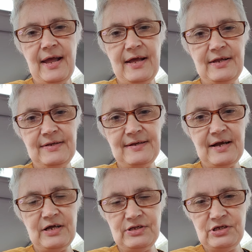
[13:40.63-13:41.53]
and
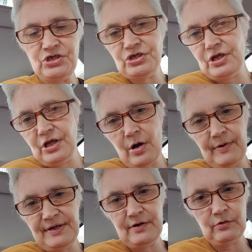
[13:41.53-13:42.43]
she can go
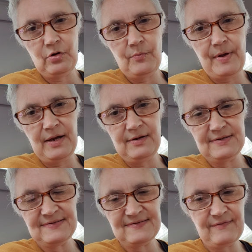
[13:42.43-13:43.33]
in on her bed
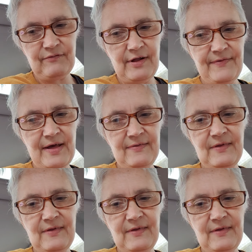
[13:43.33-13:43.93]
and stuff like that.